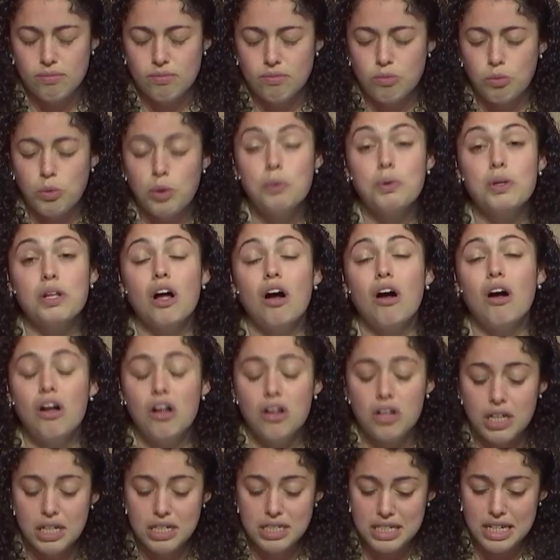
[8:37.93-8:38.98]
We will all
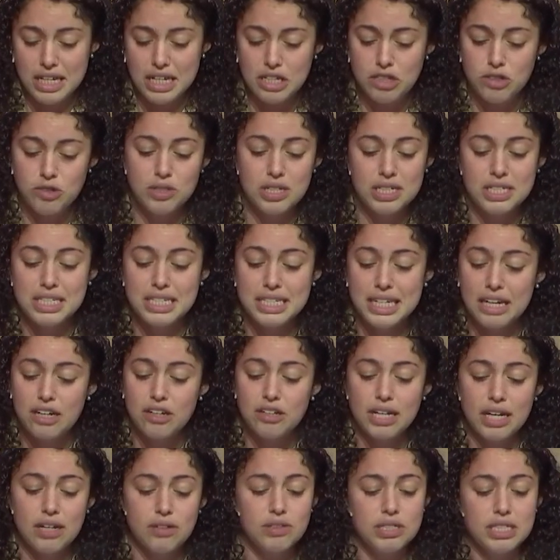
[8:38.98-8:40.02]
continue to stare
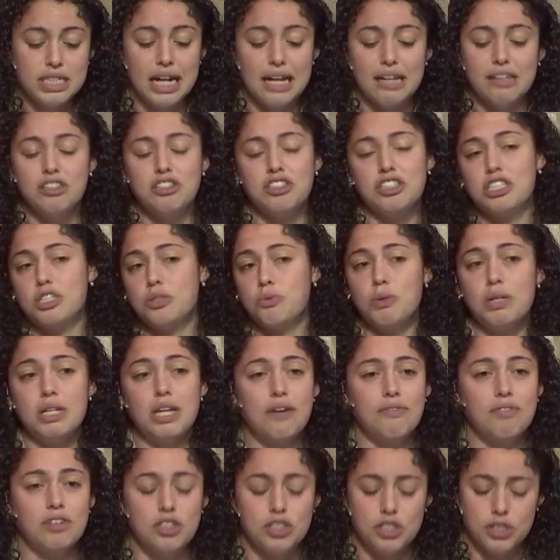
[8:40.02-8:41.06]
down challenges we
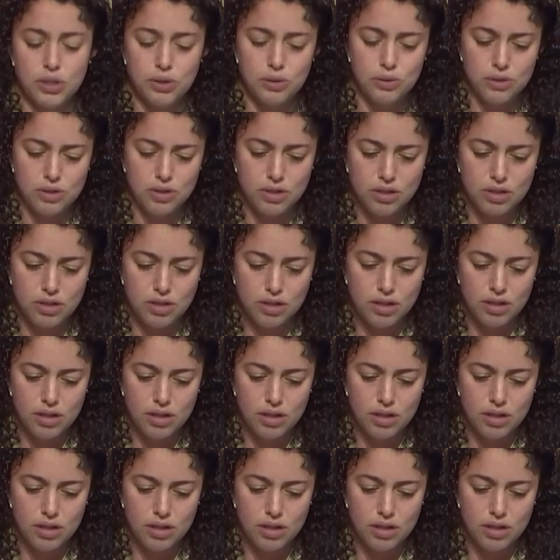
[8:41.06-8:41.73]
never chose,